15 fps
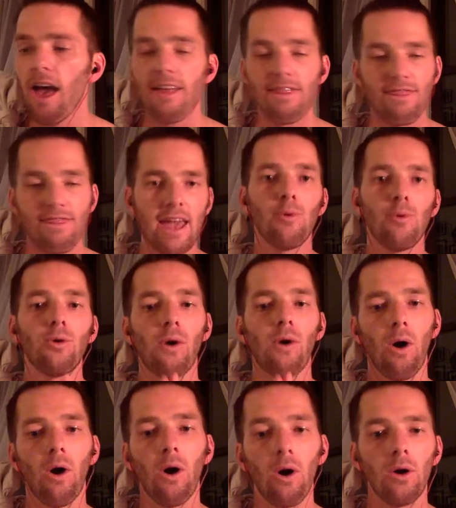they will
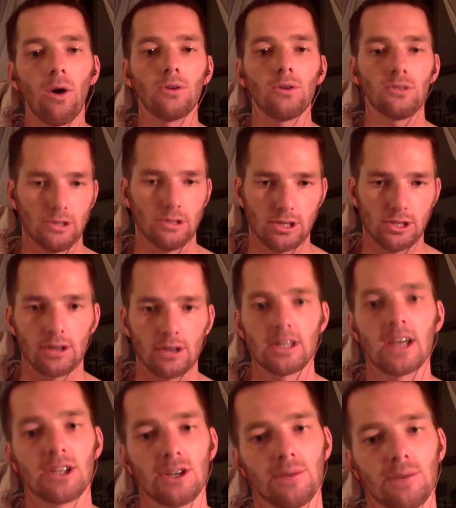all start to
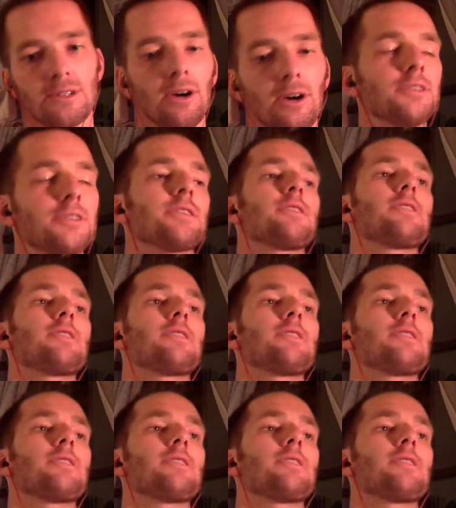get you results.